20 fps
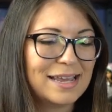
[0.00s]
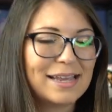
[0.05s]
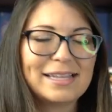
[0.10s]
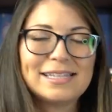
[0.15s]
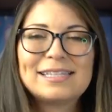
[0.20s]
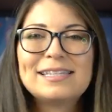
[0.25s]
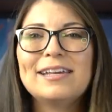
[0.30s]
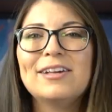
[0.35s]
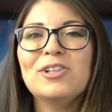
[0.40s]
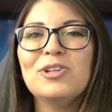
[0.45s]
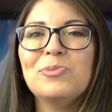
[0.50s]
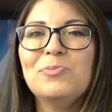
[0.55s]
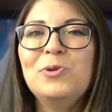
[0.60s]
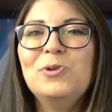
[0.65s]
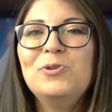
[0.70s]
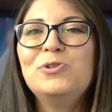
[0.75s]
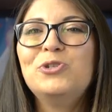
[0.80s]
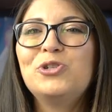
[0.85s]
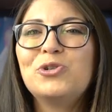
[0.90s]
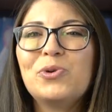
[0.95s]
Sailor
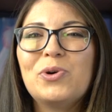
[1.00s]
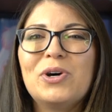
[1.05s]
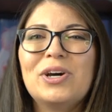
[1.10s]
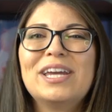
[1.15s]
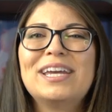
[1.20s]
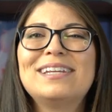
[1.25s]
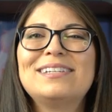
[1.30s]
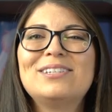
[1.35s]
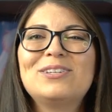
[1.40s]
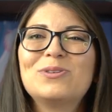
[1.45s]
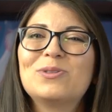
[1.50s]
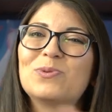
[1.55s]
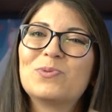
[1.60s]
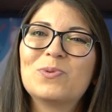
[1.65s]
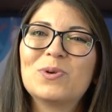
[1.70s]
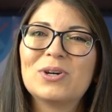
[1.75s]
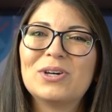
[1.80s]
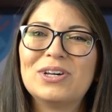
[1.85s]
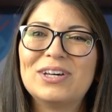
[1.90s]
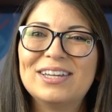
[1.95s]
Moon joy to the
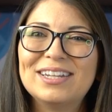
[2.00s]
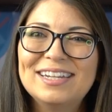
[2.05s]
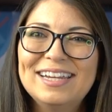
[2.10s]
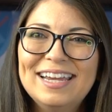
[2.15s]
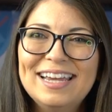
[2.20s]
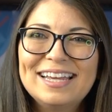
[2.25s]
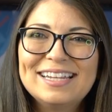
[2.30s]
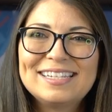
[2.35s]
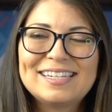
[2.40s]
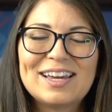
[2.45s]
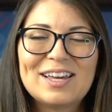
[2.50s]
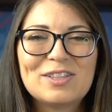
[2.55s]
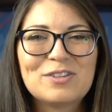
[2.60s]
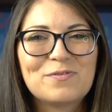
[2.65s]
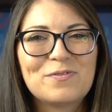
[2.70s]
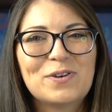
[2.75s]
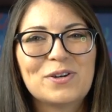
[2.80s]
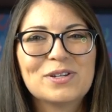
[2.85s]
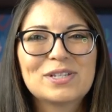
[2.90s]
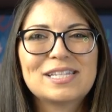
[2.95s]
world to other
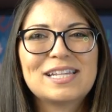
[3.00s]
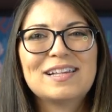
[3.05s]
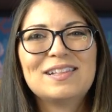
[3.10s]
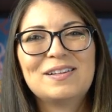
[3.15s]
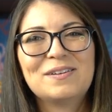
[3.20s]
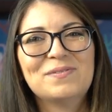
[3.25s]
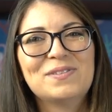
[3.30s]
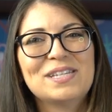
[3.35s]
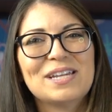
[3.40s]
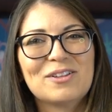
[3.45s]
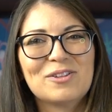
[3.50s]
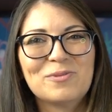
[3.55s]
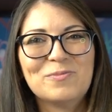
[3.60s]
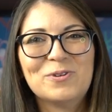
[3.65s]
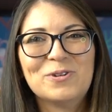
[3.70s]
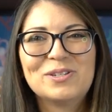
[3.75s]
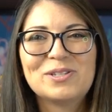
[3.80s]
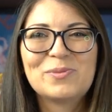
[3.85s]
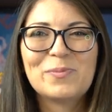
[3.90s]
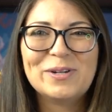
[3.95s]
folks that love Sailor
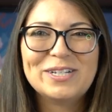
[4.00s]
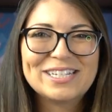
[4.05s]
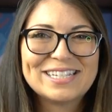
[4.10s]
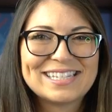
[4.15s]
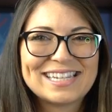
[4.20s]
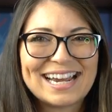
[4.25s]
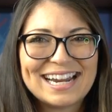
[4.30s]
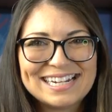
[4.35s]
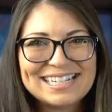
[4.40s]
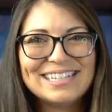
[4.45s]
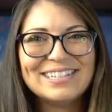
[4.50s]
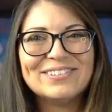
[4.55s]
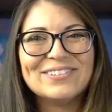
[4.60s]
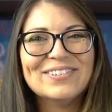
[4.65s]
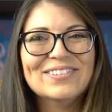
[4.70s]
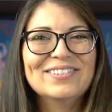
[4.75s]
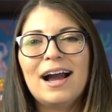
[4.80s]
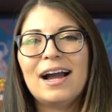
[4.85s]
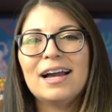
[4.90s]
Moon as much as I do.